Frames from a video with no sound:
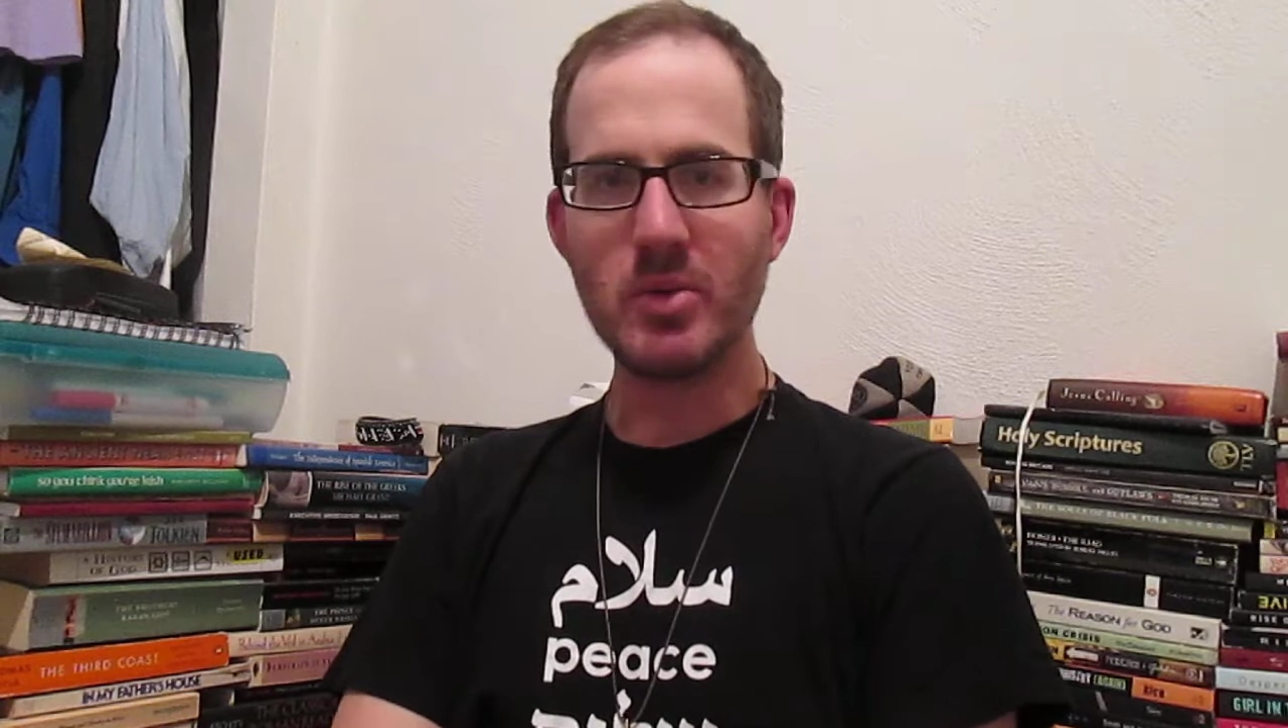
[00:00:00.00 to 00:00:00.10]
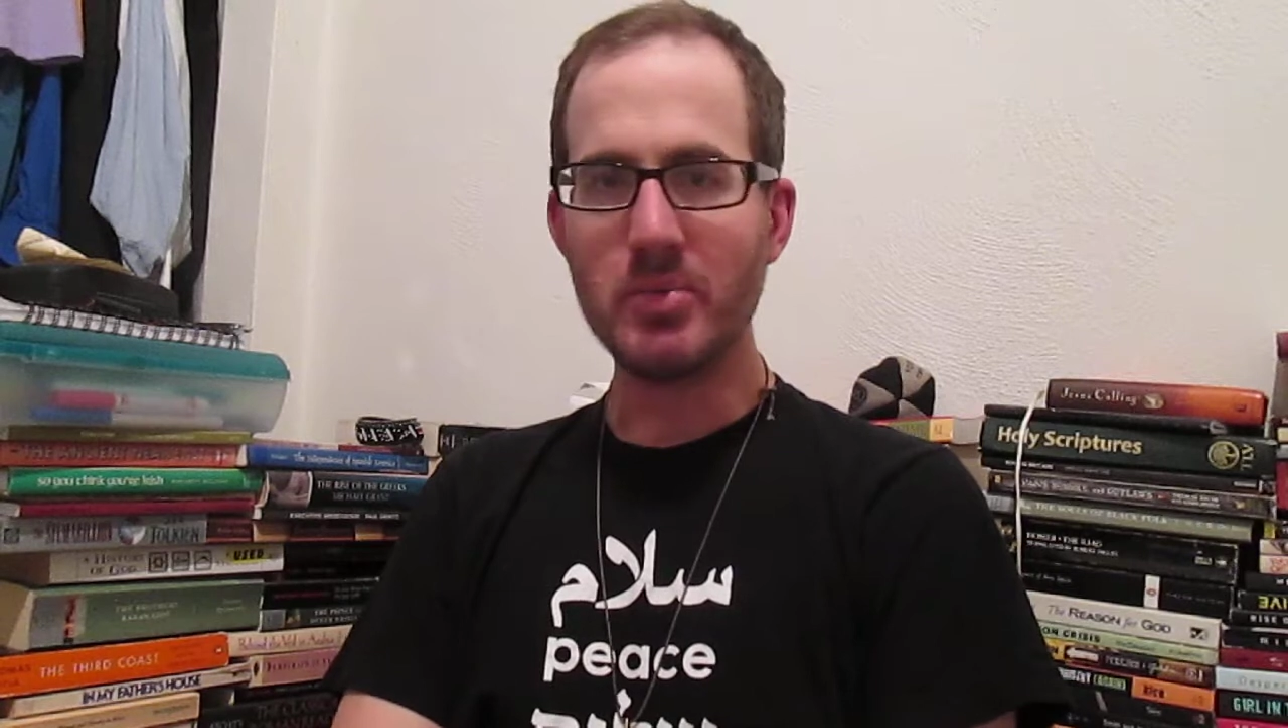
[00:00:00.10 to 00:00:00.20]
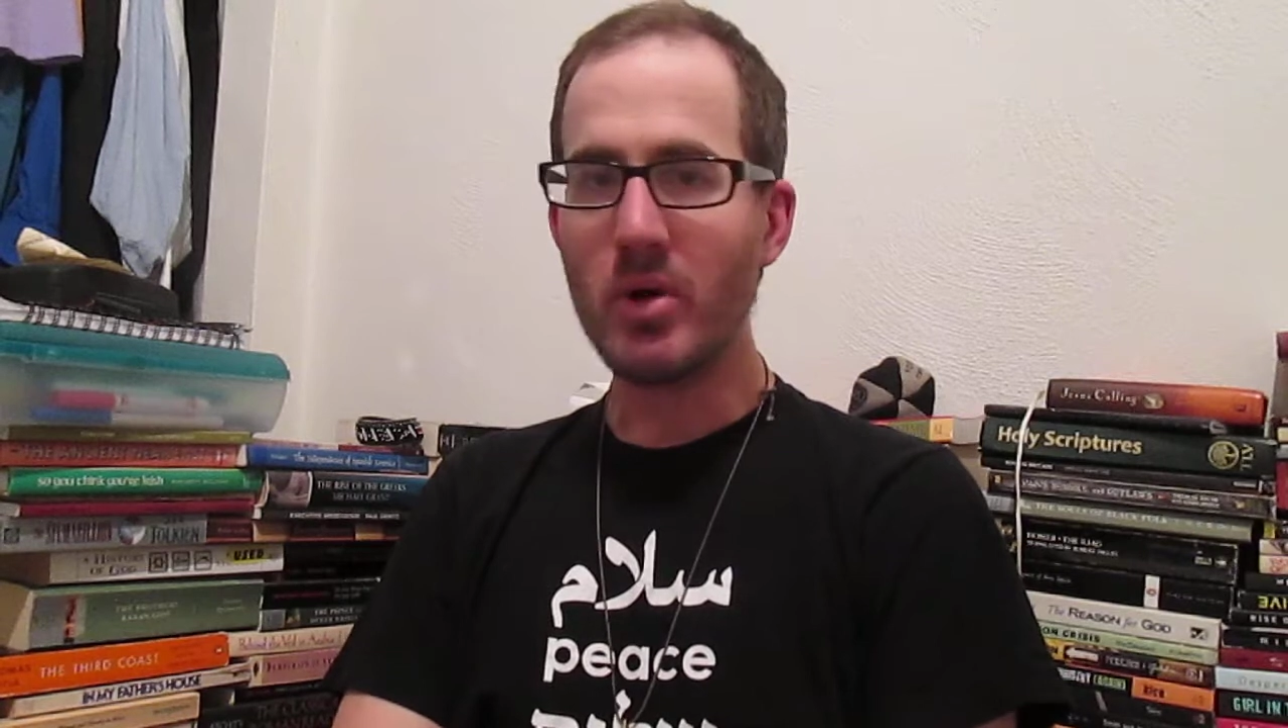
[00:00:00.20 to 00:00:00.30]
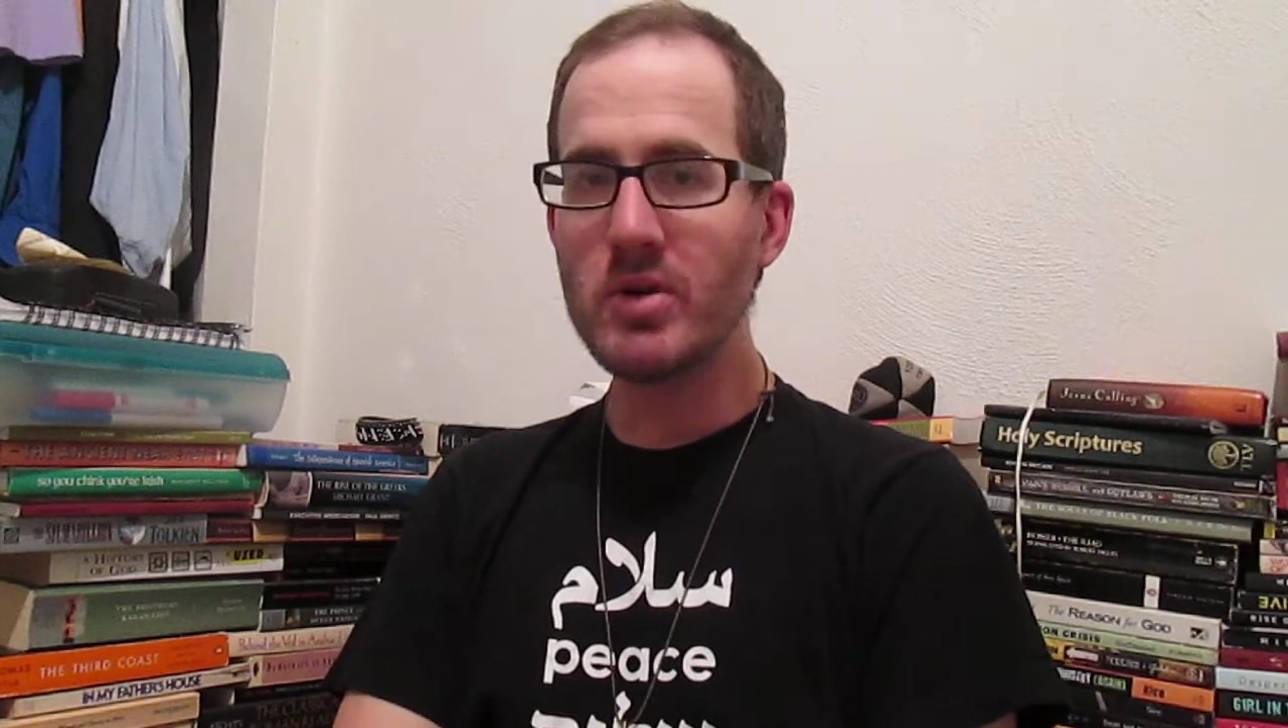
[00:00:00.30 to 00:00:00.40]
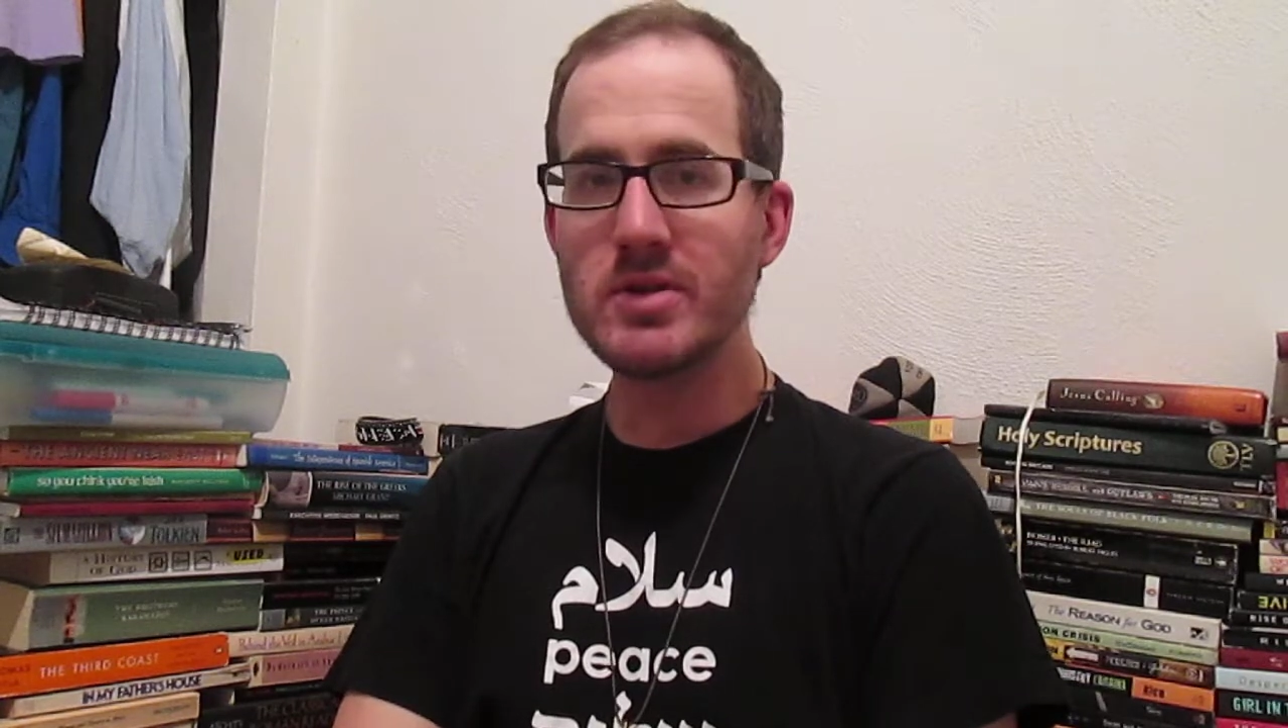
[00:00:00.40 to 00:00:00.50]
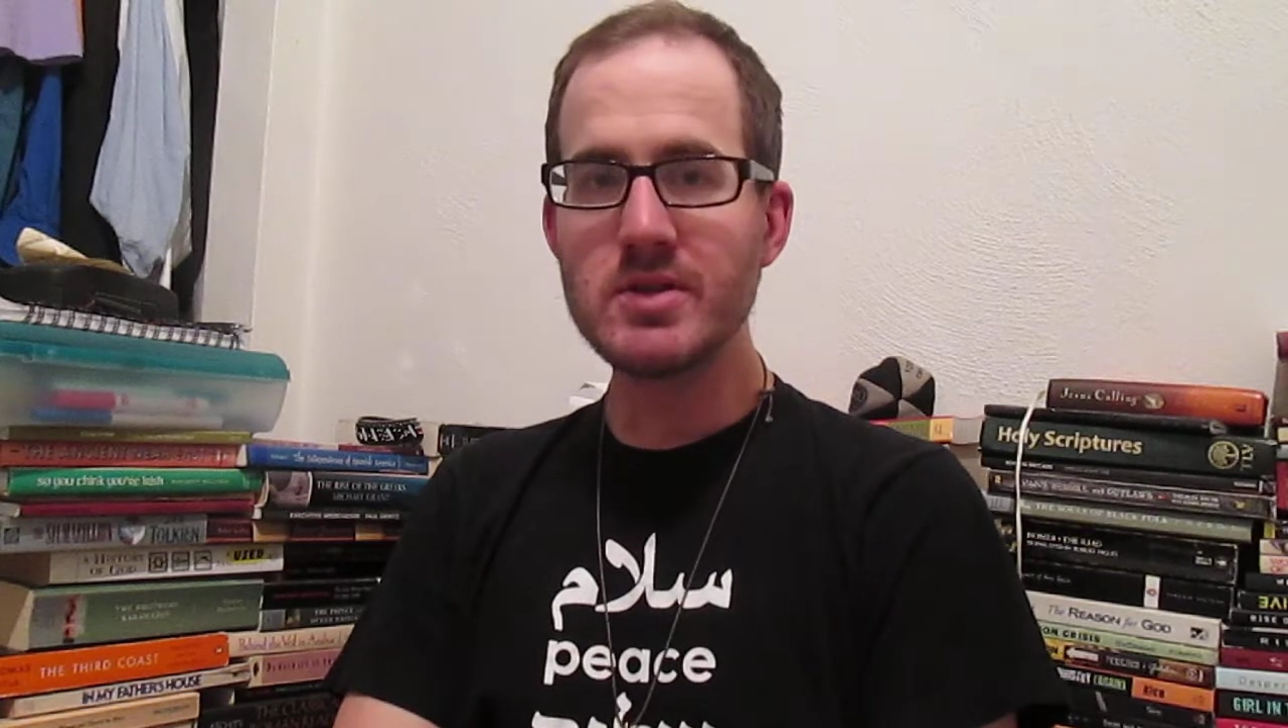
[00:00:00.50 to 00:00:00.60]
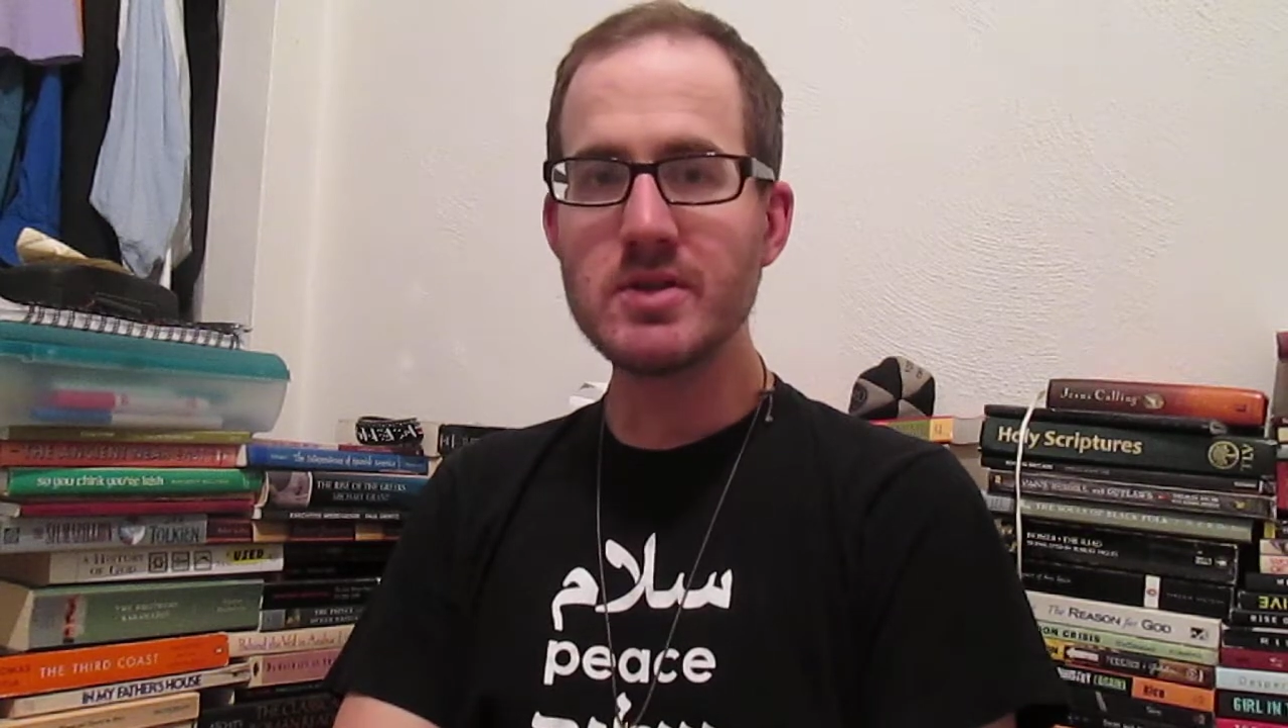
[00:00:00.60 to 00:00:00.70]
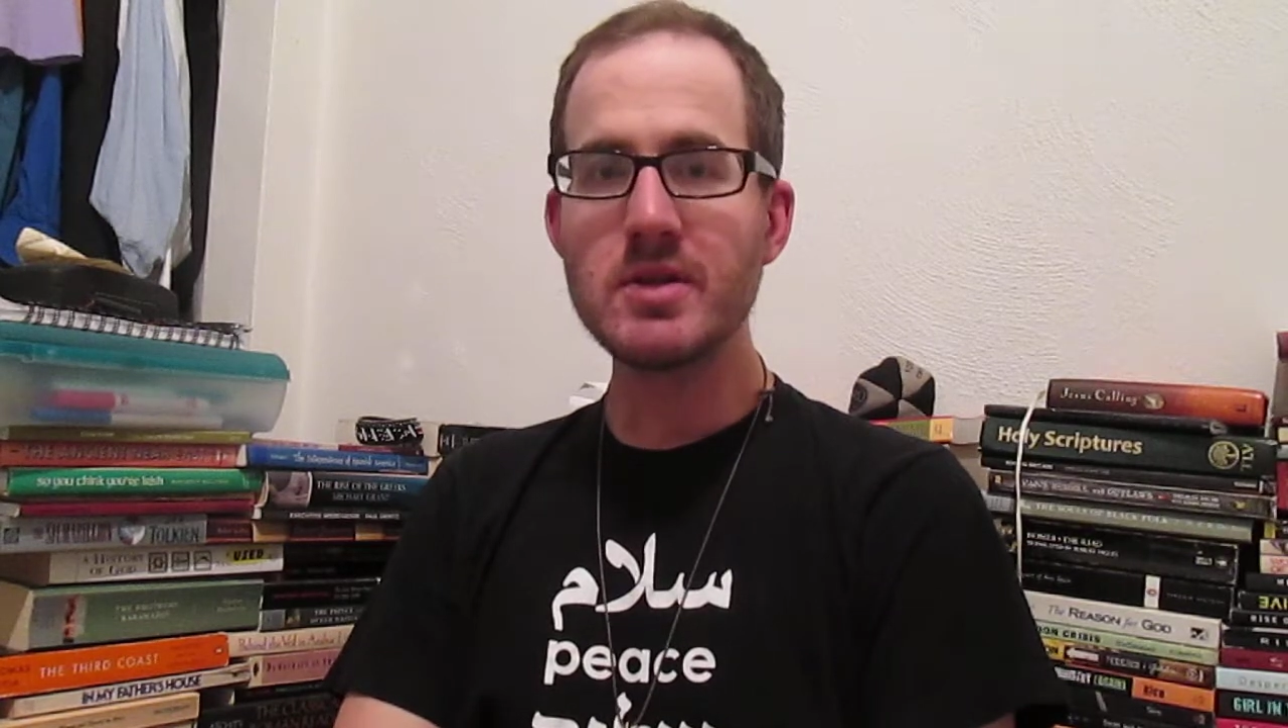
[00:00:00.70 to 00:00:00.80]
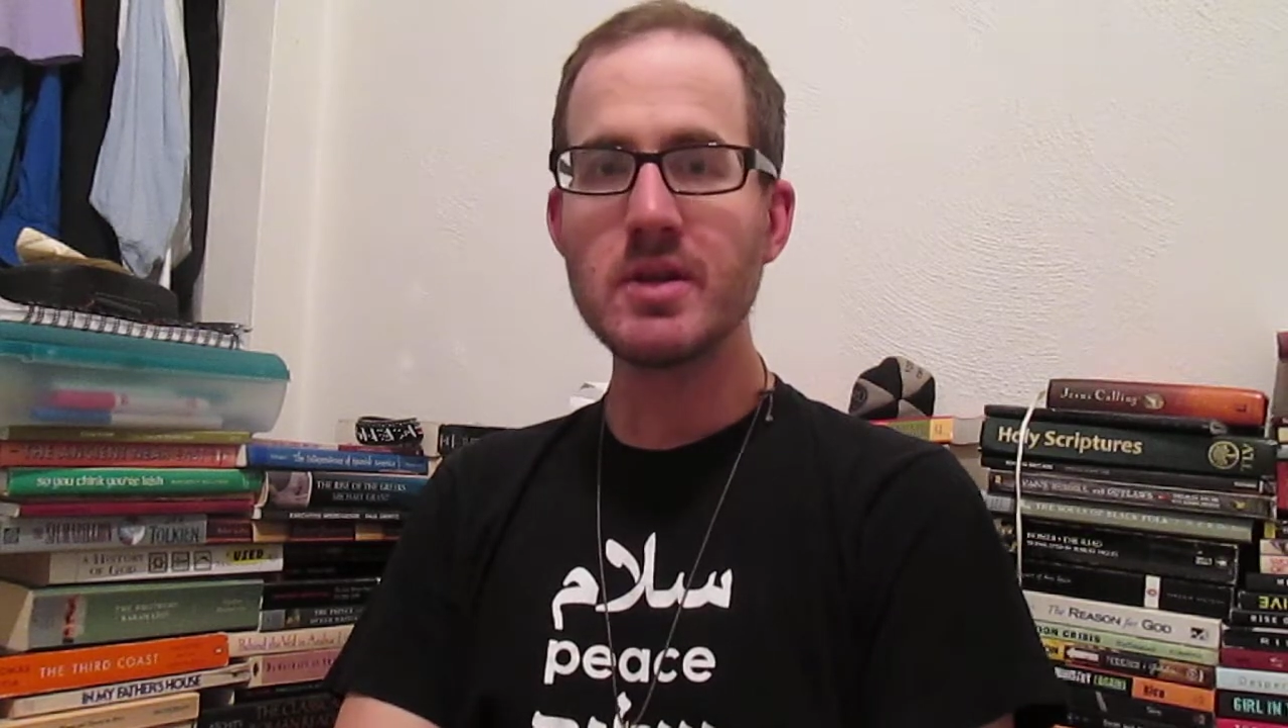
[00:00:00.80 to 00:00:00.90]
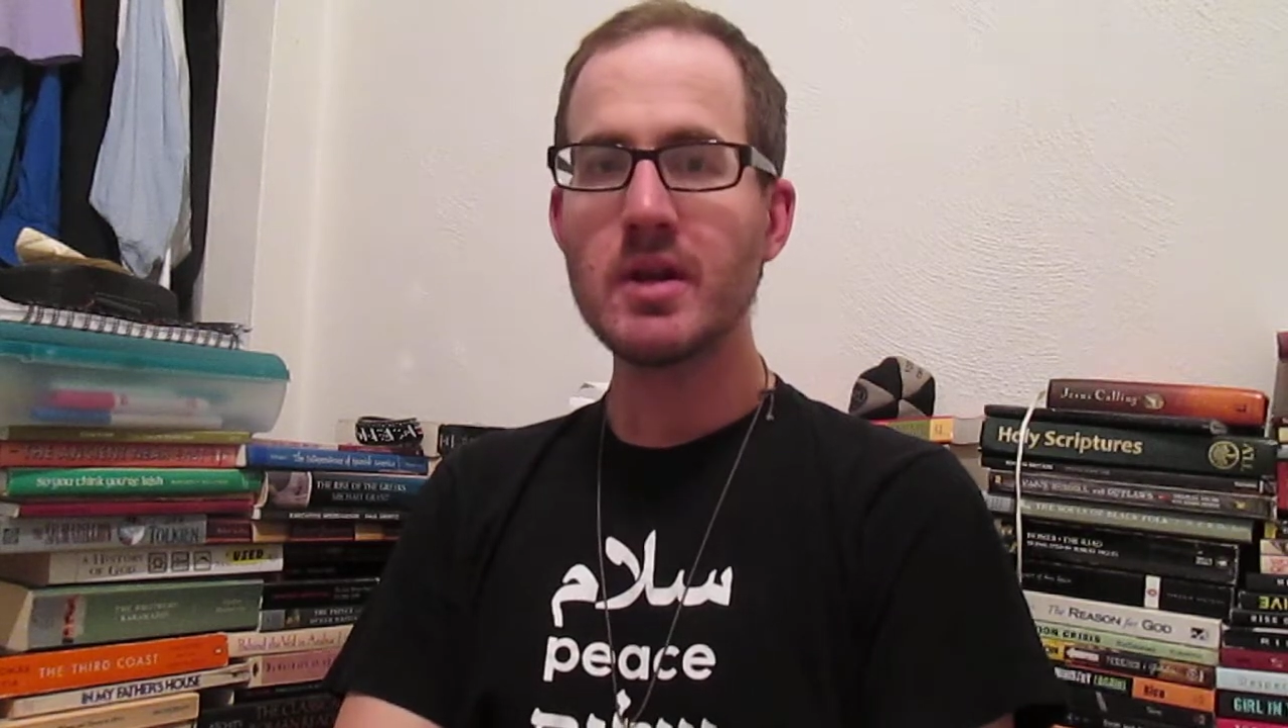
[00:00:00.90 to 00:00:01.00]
books